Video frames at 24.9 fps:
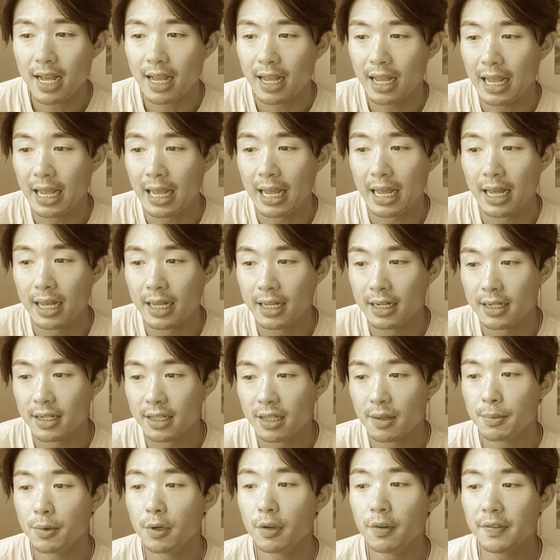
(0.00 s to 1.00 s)
And
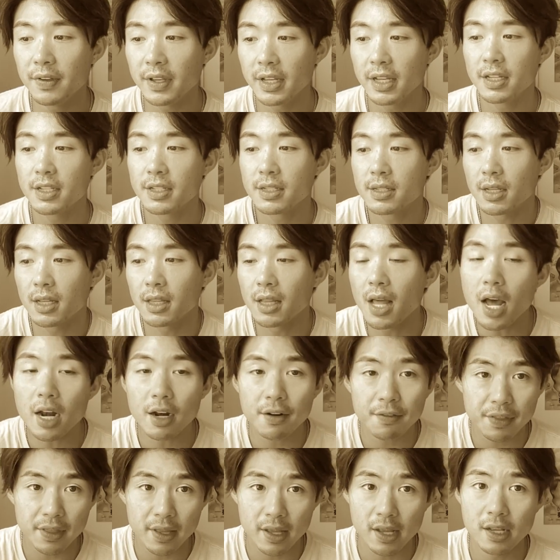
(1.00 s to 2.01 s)
the movie is a lot
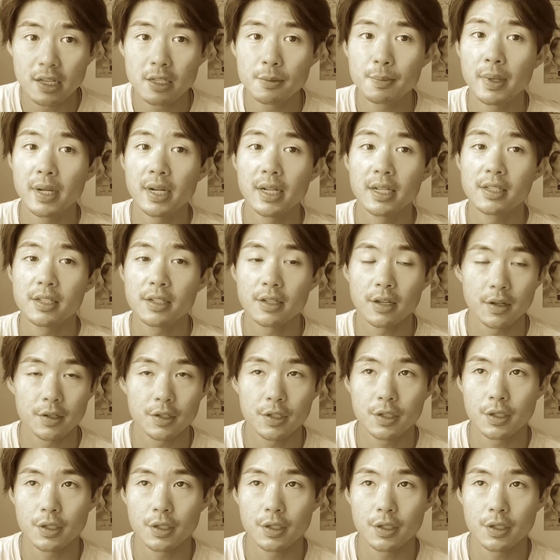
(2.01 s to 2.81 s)
of things, but it's